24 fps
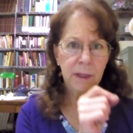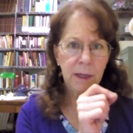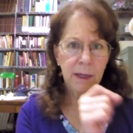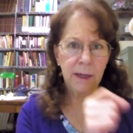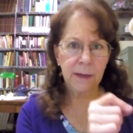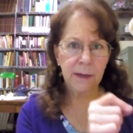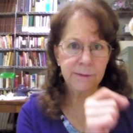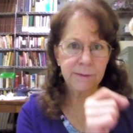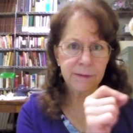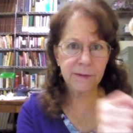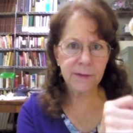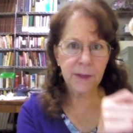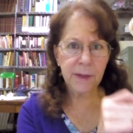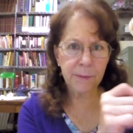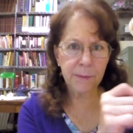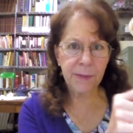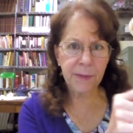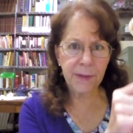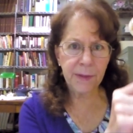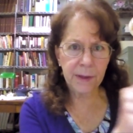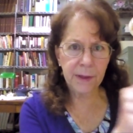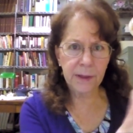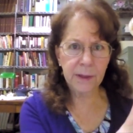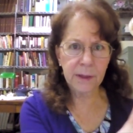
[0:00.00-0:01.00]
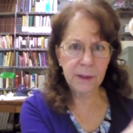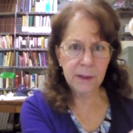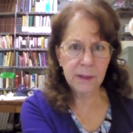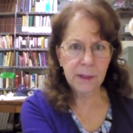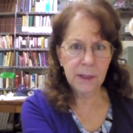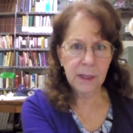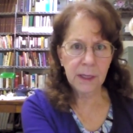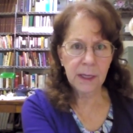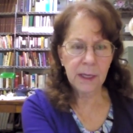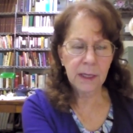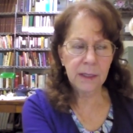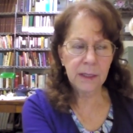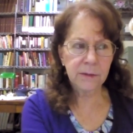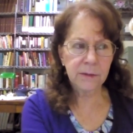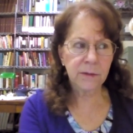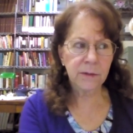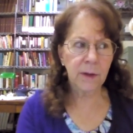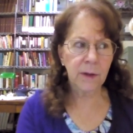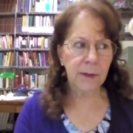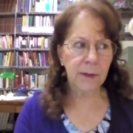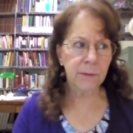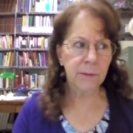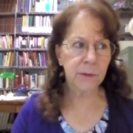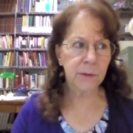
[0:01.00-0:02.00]
of something. And so
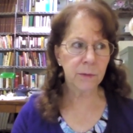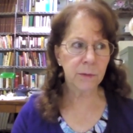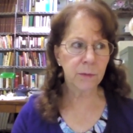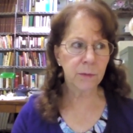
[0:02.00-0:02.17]
I would